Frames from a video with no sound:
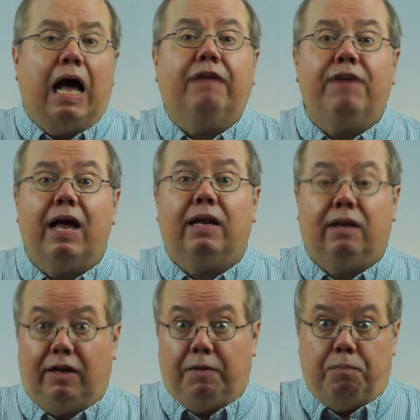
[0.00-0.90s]
I've
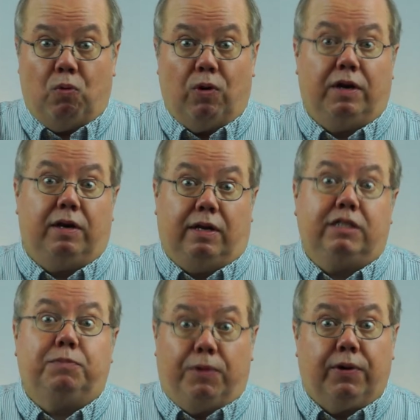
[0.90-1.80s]
had an important
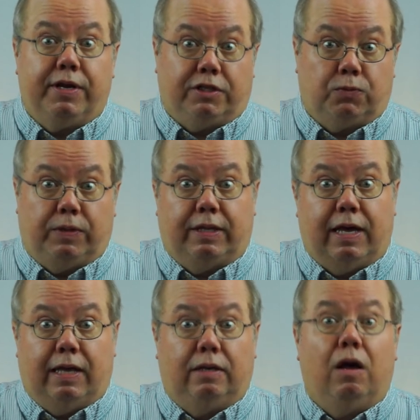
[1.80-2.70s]
experience with
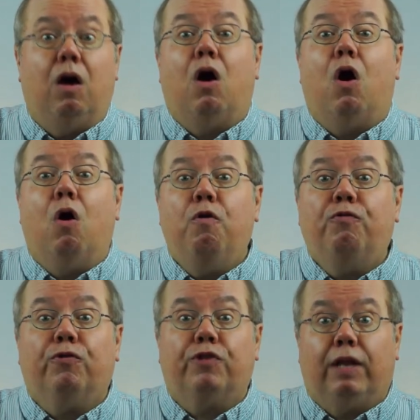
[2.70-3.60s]
that
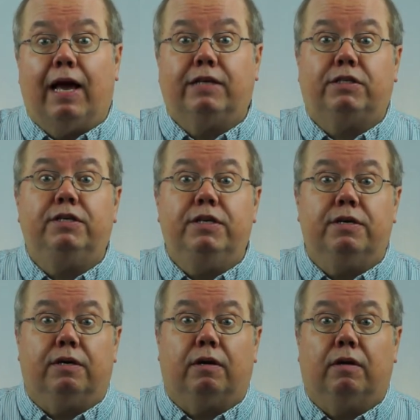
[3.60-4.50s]
over the last
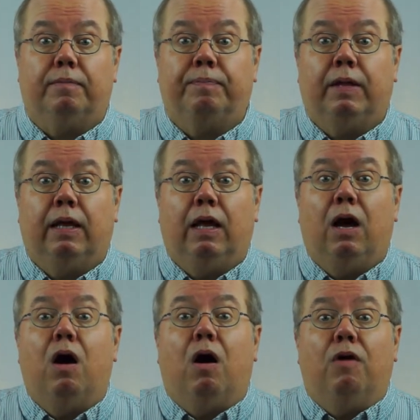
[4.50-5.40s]
year.
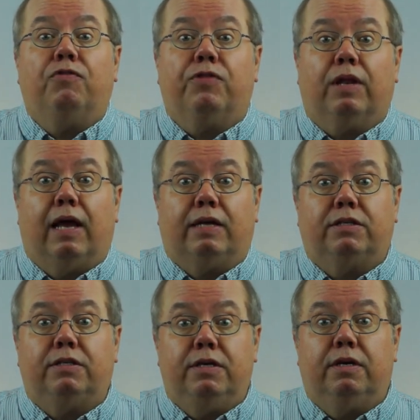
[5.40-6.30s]
Over the
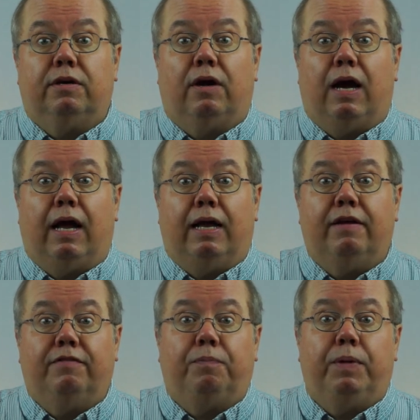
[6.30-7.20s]
last year, I
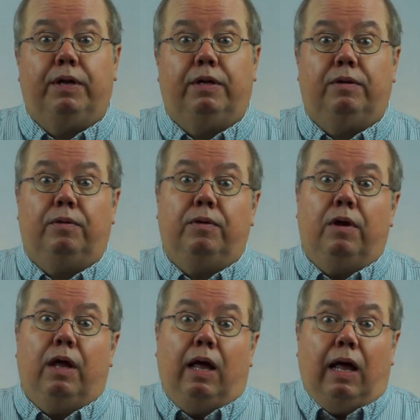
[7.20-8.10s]
have been
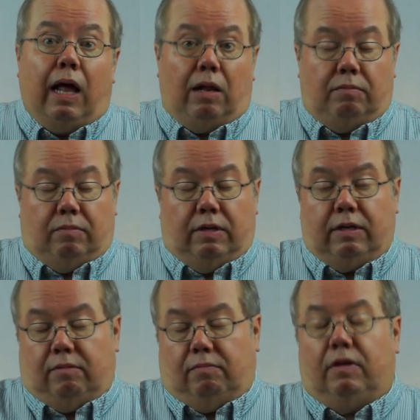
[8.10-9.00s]

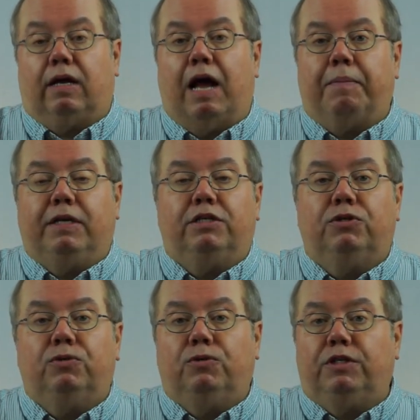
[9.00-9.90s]
coming
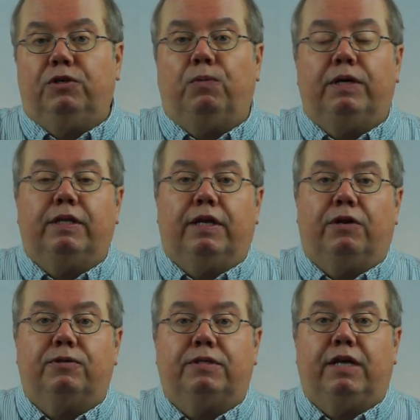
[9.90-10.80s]
to deal with and
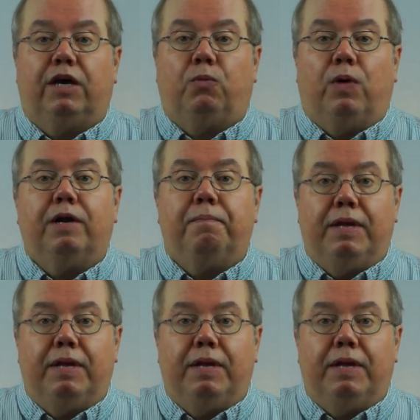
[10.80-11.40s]
understand what it